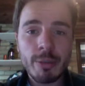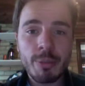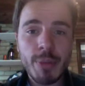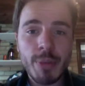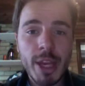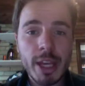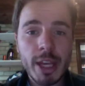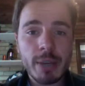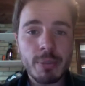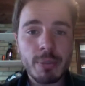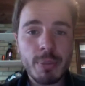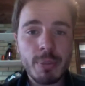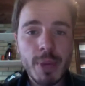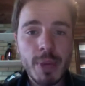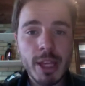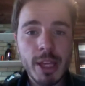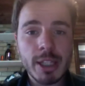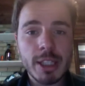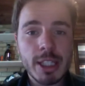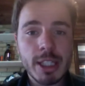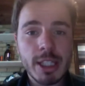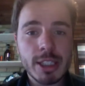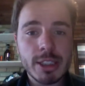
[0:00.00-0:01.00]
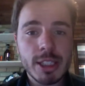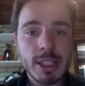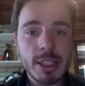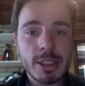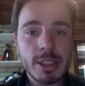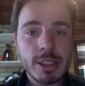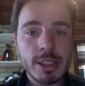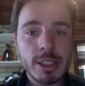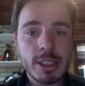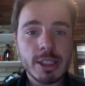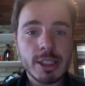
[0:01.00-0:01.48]
big big
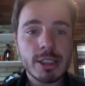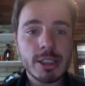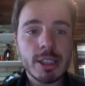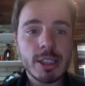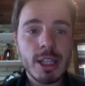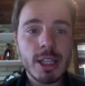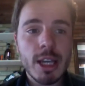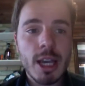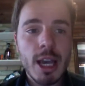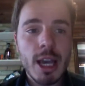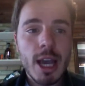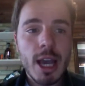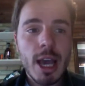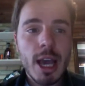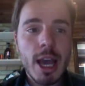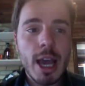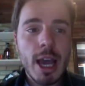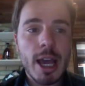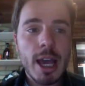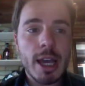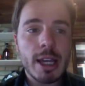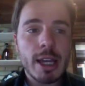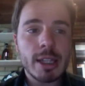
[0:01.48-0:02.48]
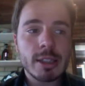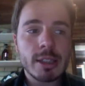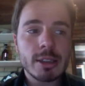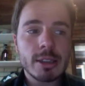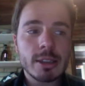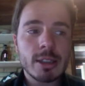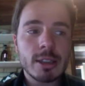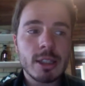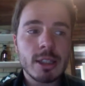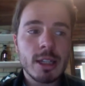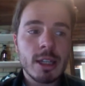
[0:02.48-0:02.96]
distances
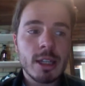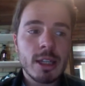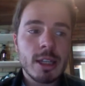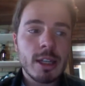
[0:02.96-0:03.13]
and